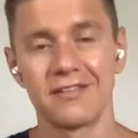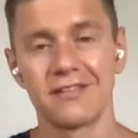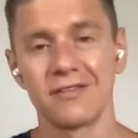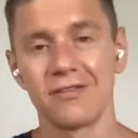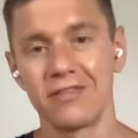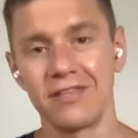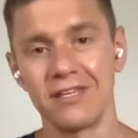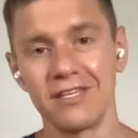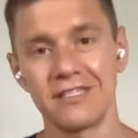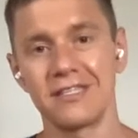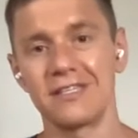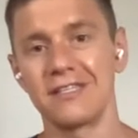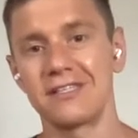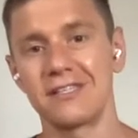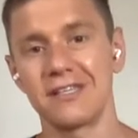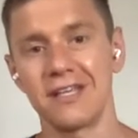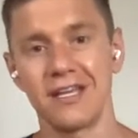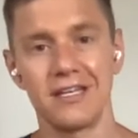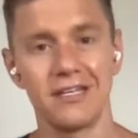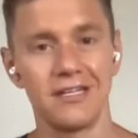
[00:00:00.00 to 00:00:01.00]
So this
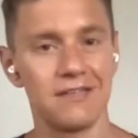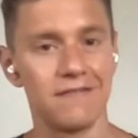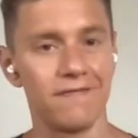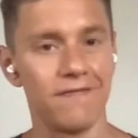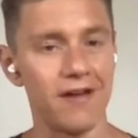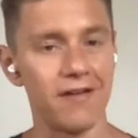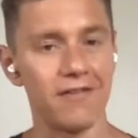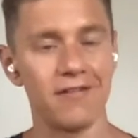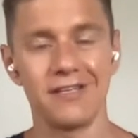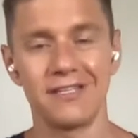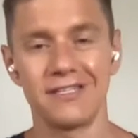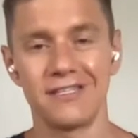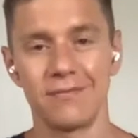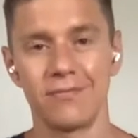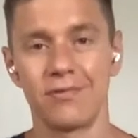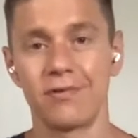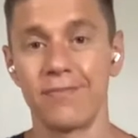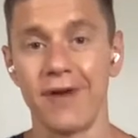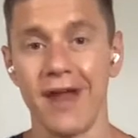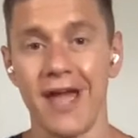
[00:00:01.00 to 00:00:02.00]
is a very
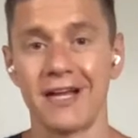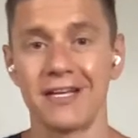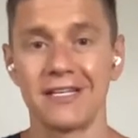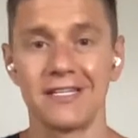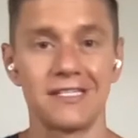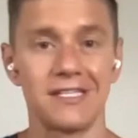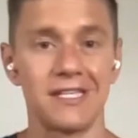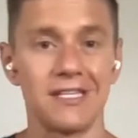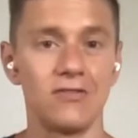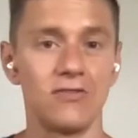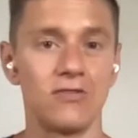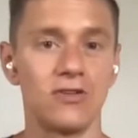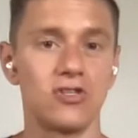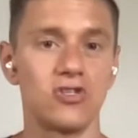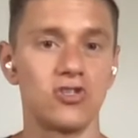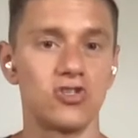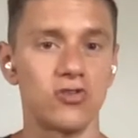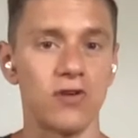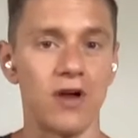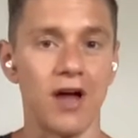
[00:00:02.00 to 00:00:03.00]
simple practice that you
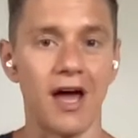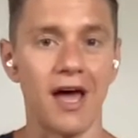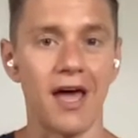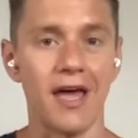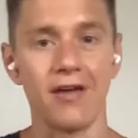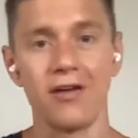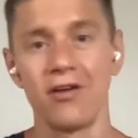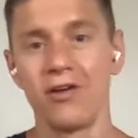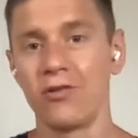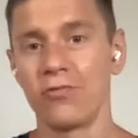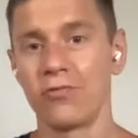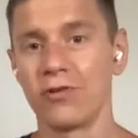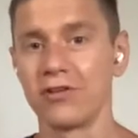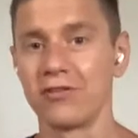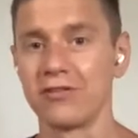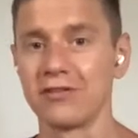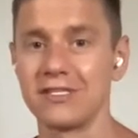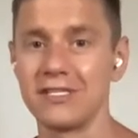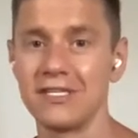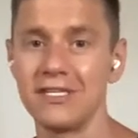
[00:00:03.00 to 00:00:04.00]
can try while
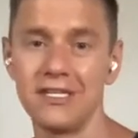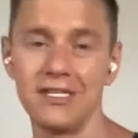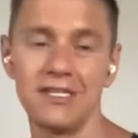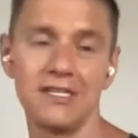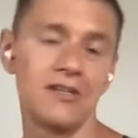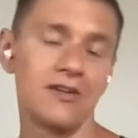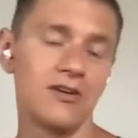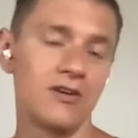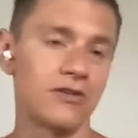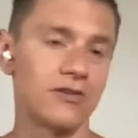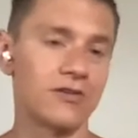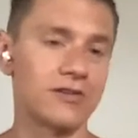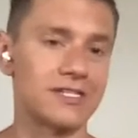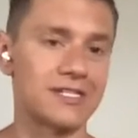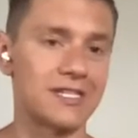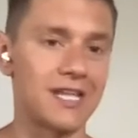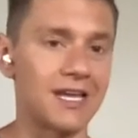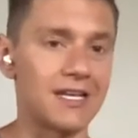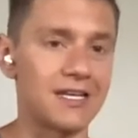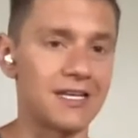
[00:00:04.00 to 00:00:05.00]
you're seated or
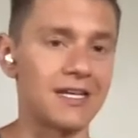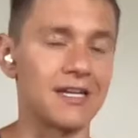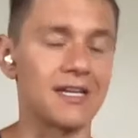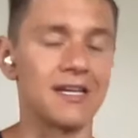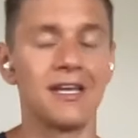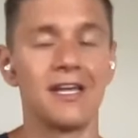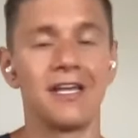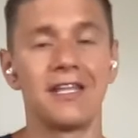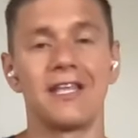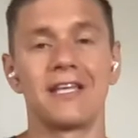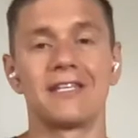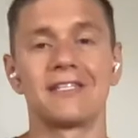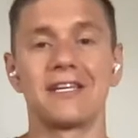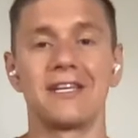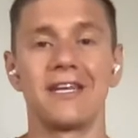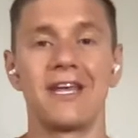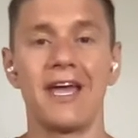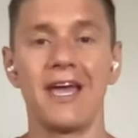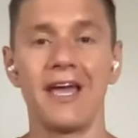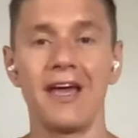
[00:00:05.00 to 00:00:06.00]
standing that's
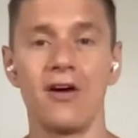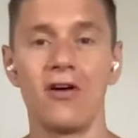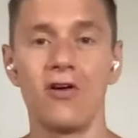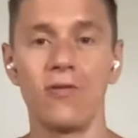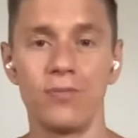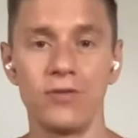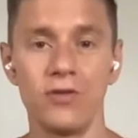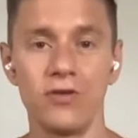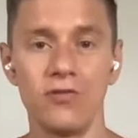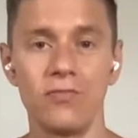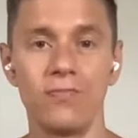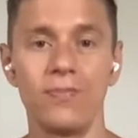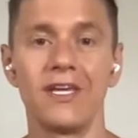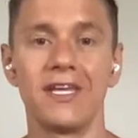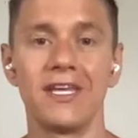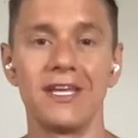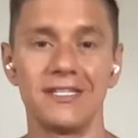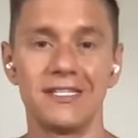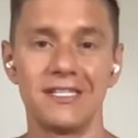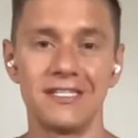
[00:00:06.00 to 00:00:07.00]
going to help you
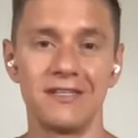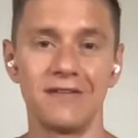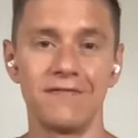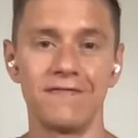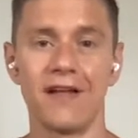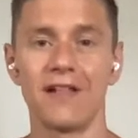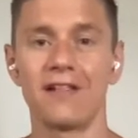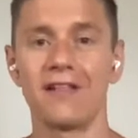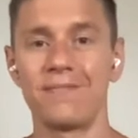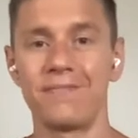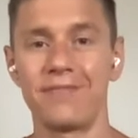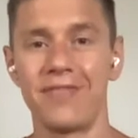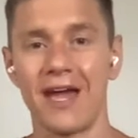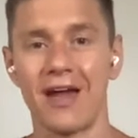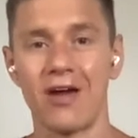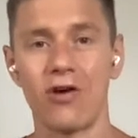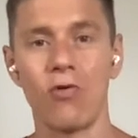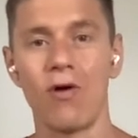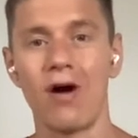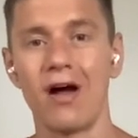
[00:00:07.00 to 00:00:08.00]
begin to develop
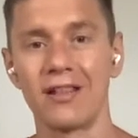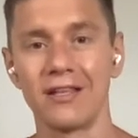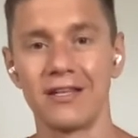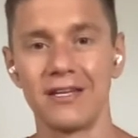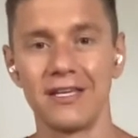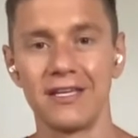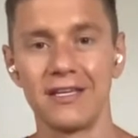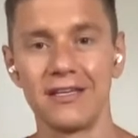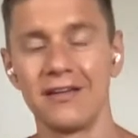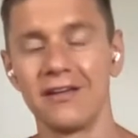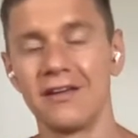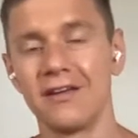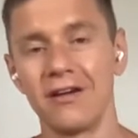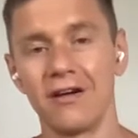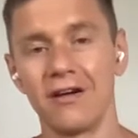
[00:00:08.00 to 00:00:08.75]
that quality